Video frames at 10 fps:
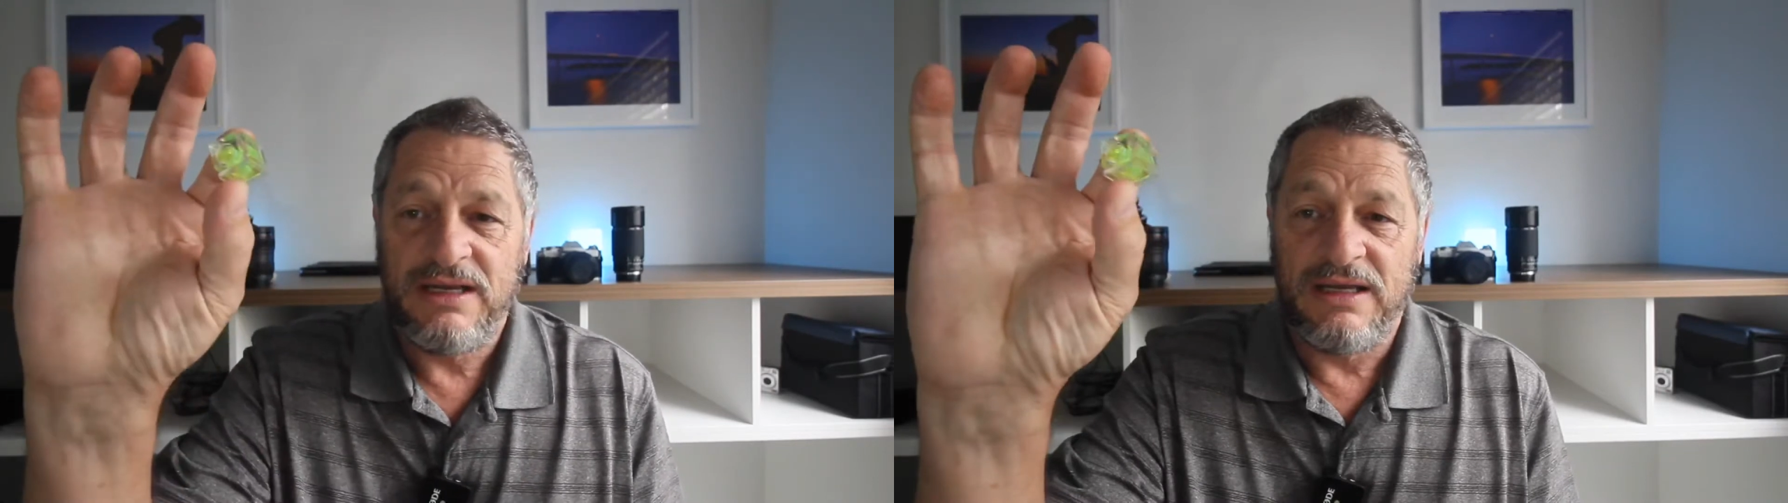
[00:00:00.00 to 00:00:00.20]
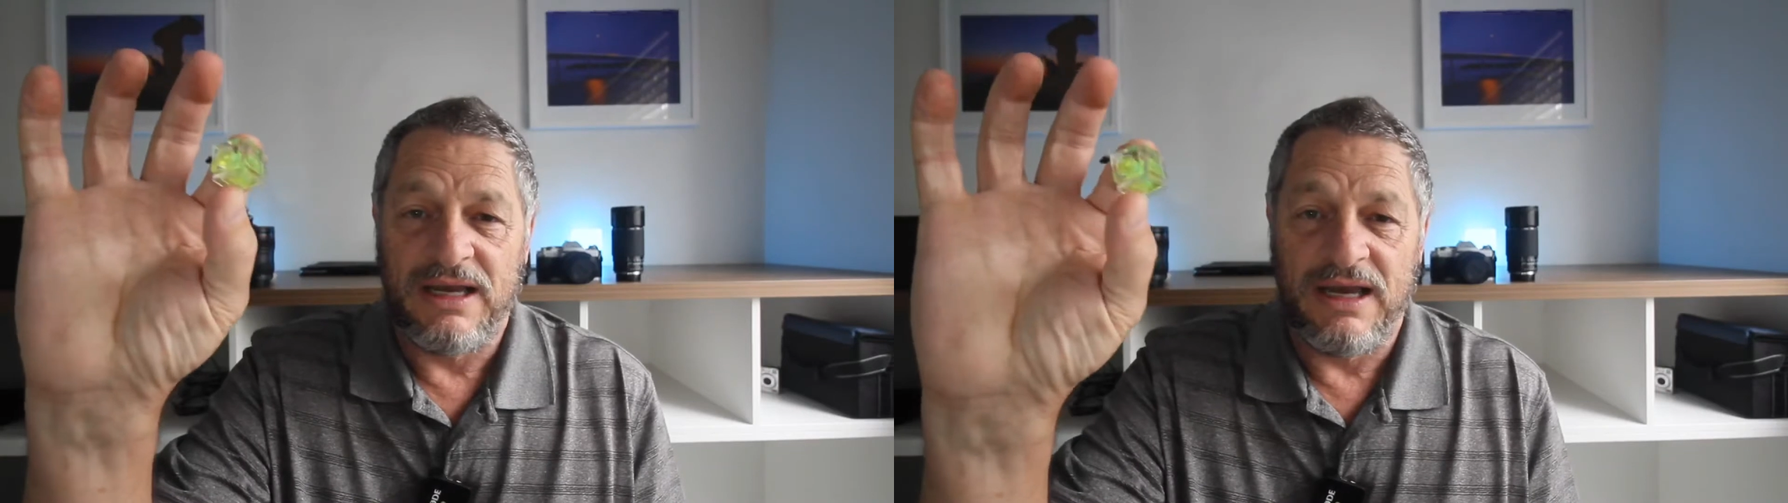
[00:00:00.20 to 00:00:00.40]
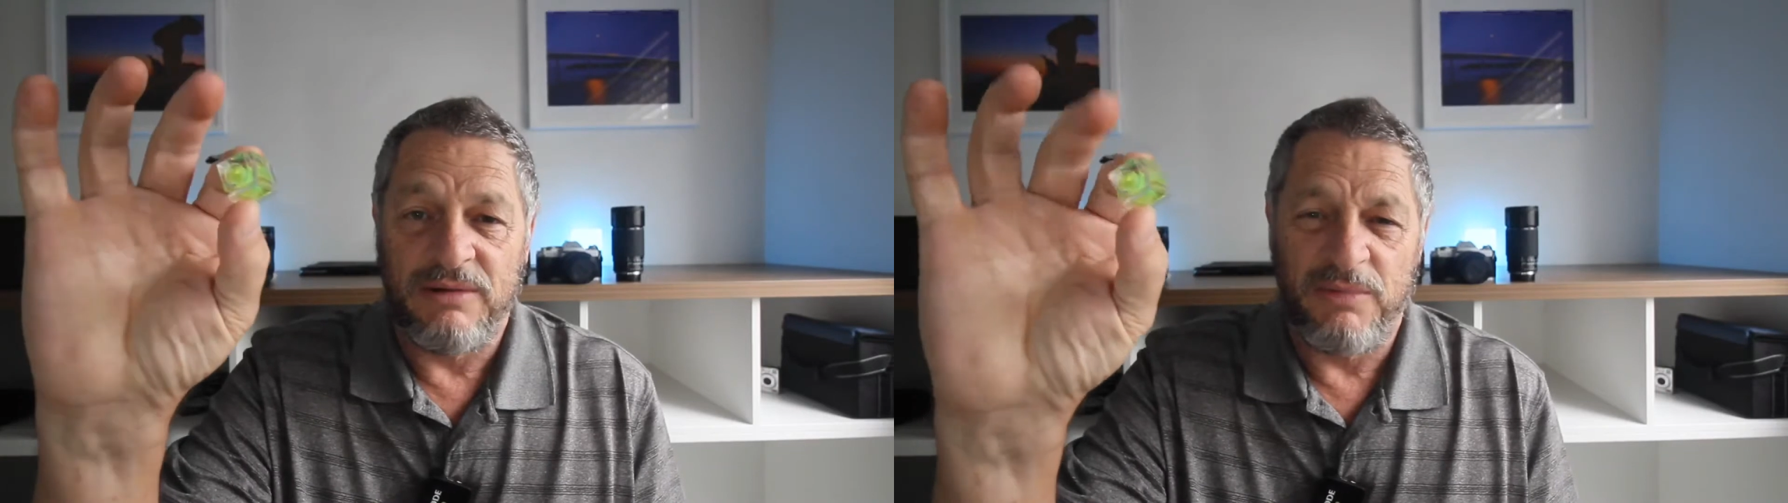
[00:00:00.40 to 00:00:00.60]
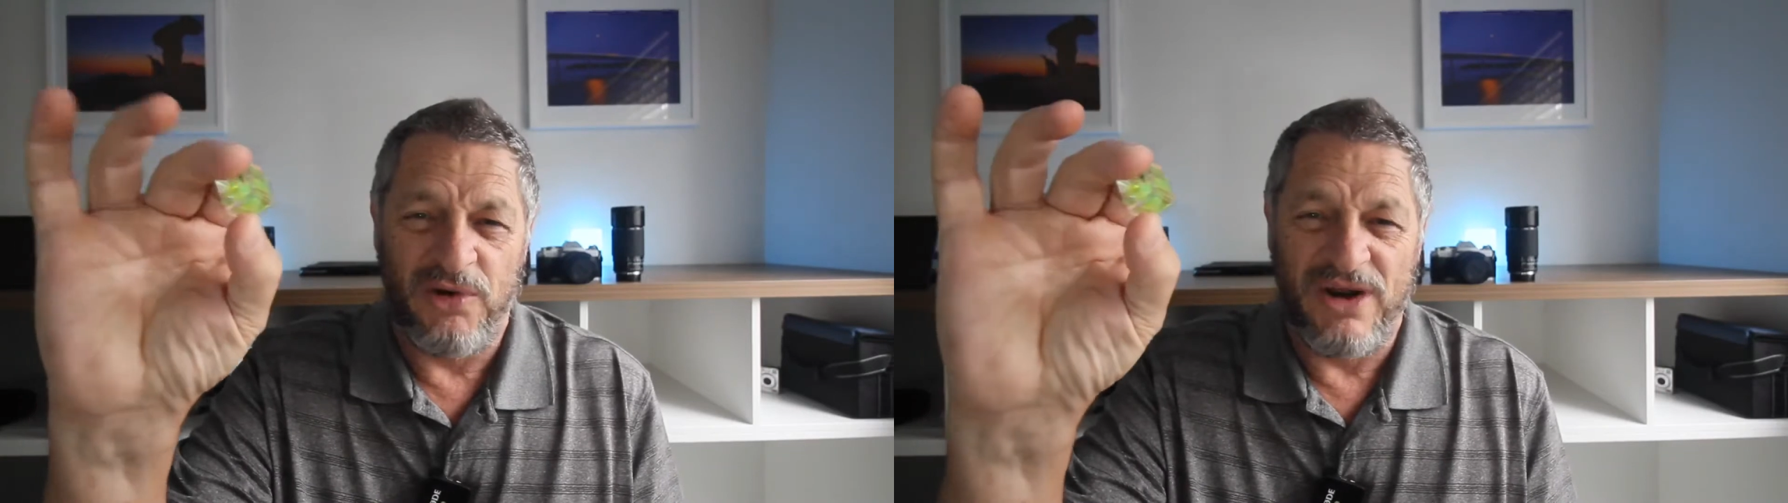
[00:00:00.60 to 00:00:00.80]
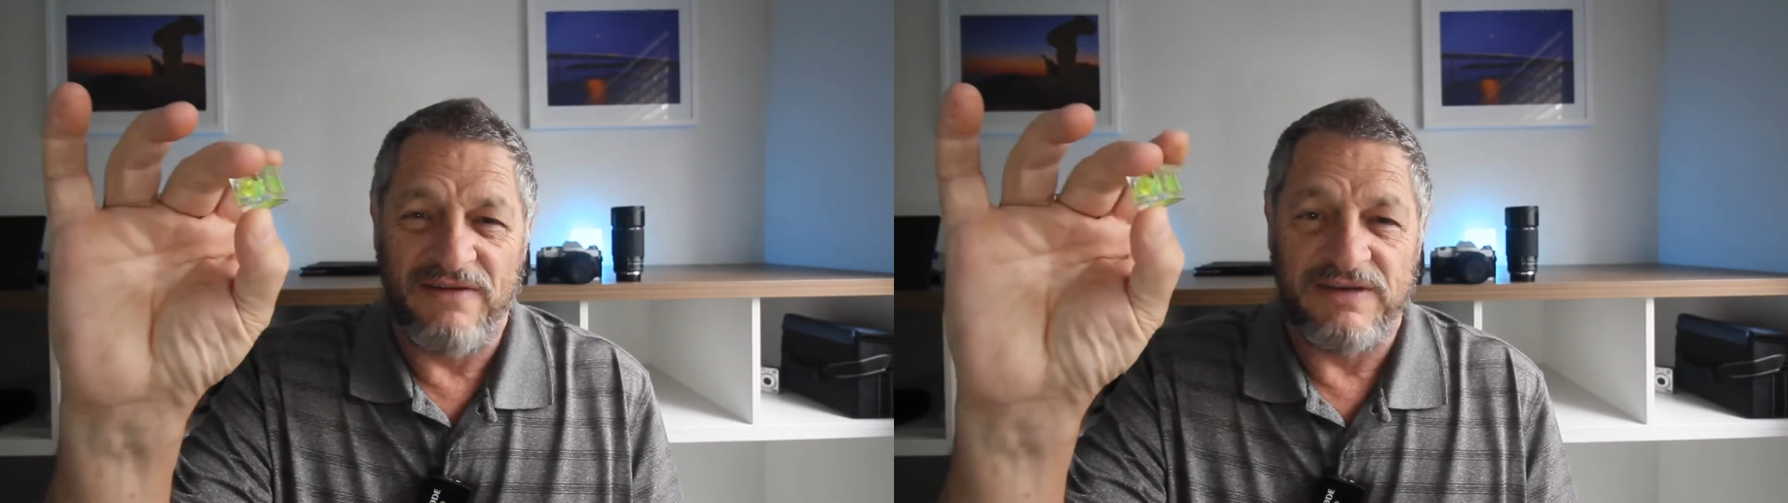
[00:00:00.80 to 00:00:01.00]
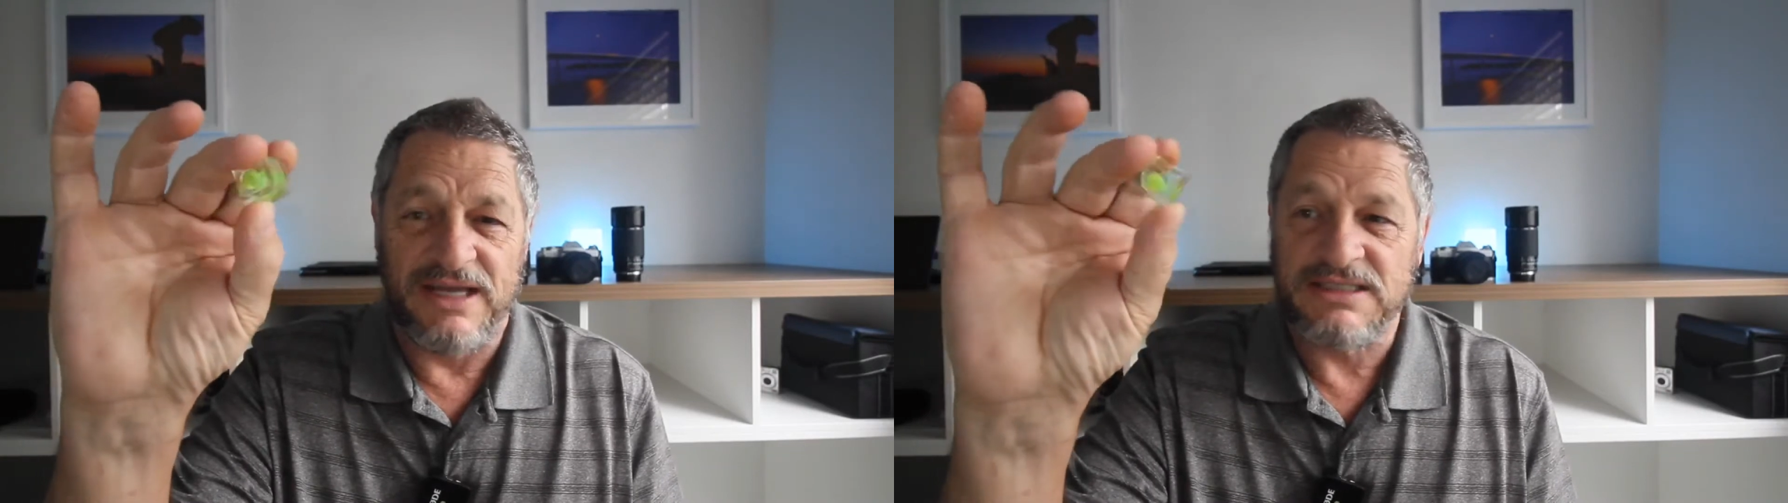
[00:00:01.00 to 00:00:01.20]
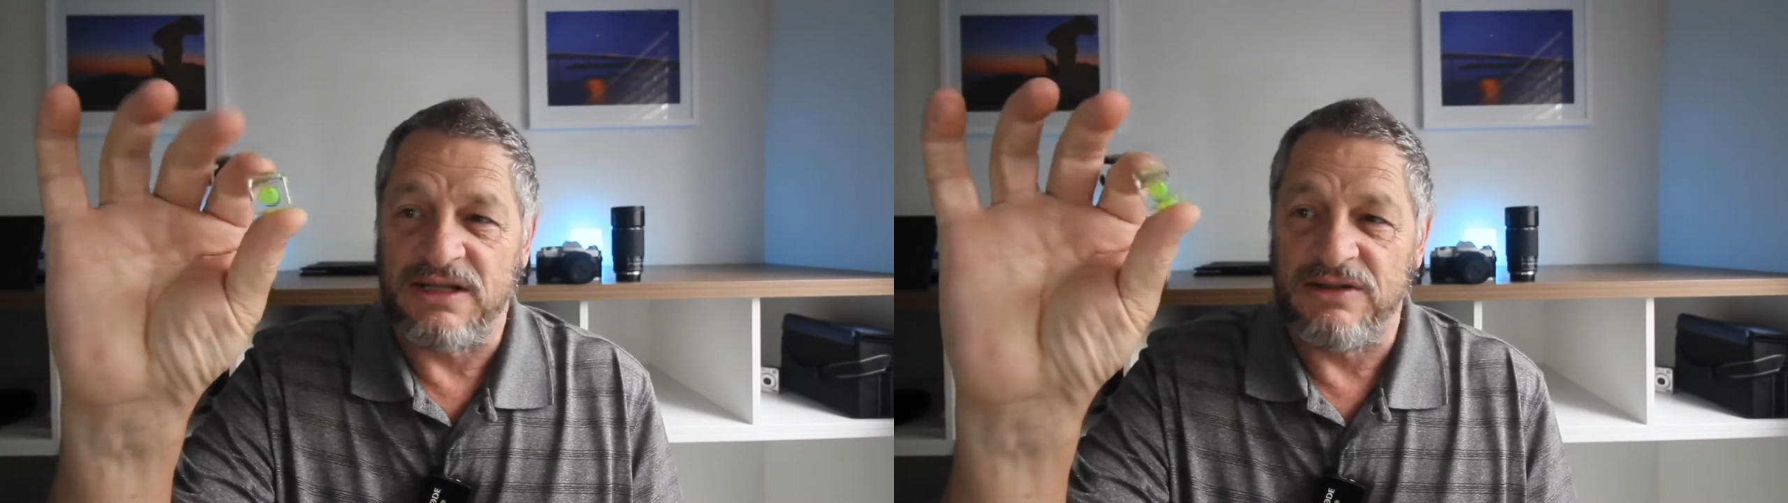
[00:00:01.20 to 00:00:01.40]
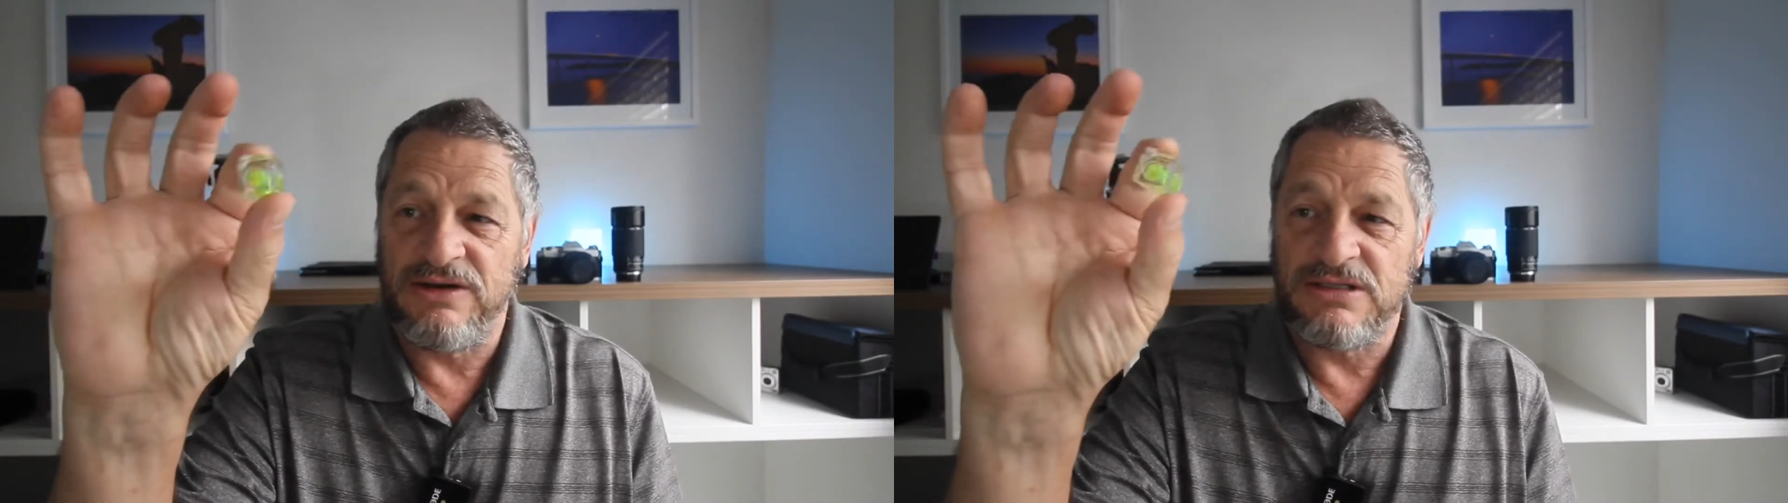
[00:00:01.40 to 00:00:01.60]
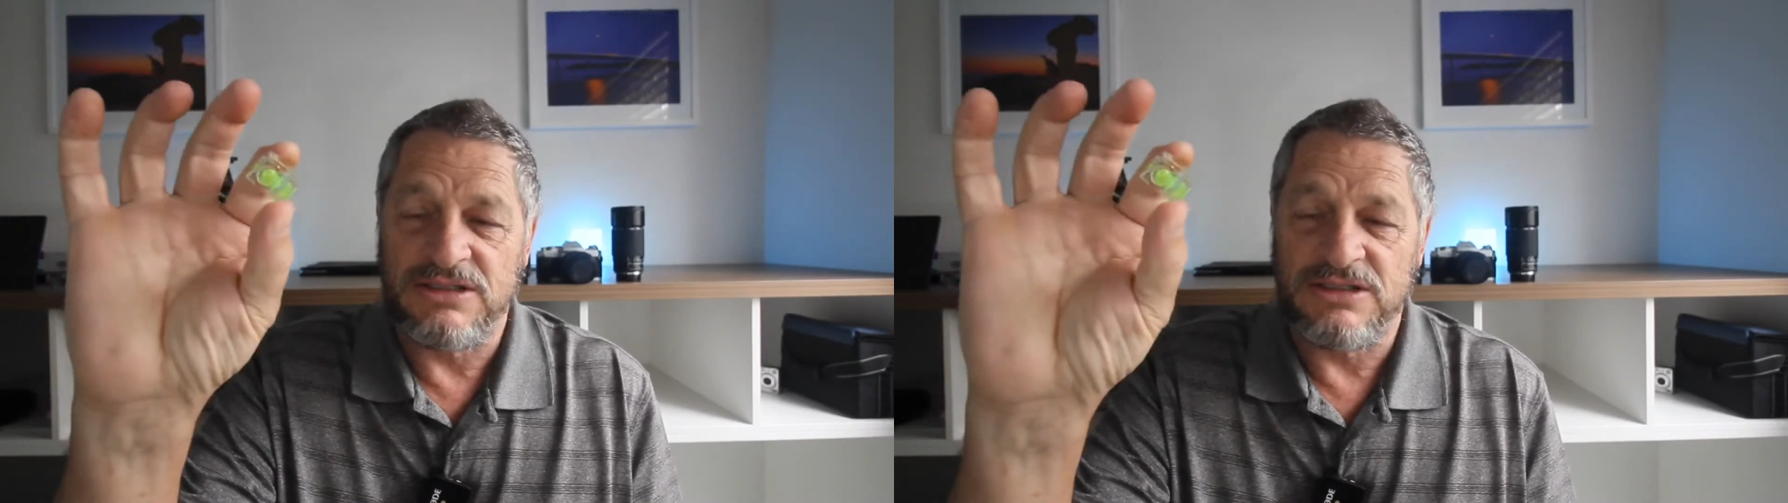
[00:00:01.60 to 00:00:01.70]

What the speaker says: I brought half a dozen of these